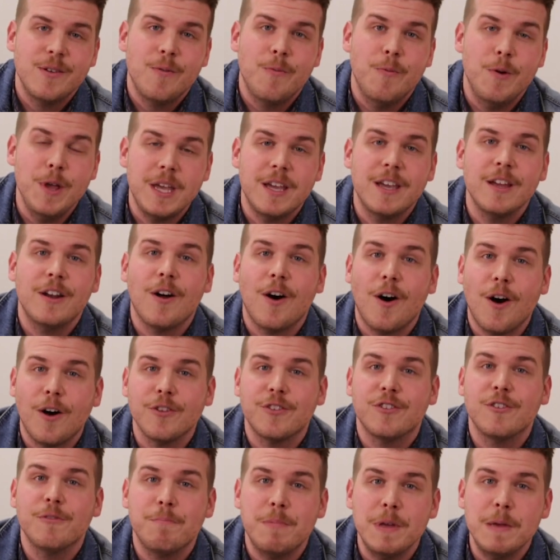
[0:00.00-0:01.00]
We can
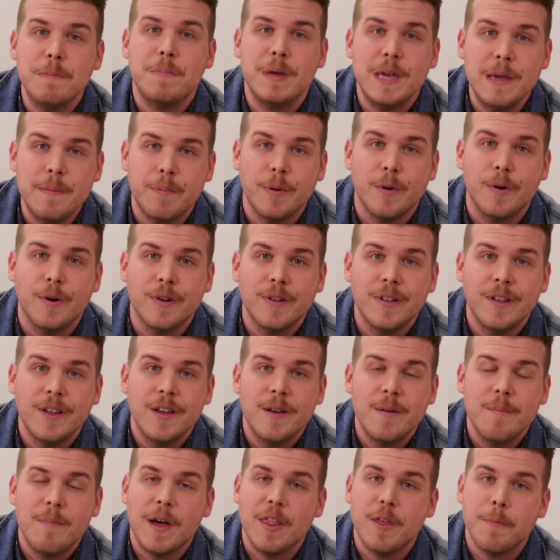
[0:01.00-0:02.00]
also be people
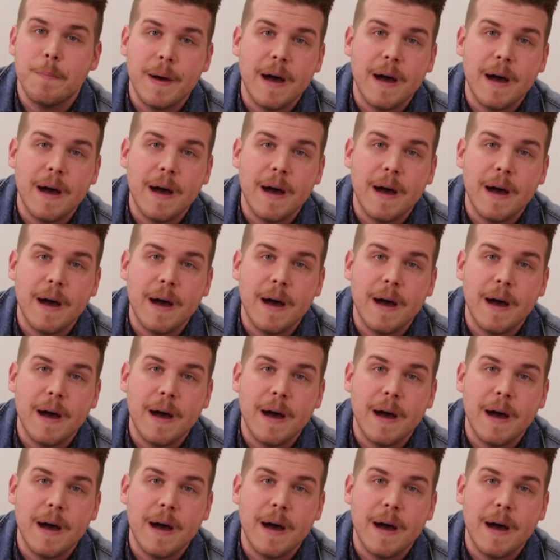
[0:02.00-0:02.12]
by the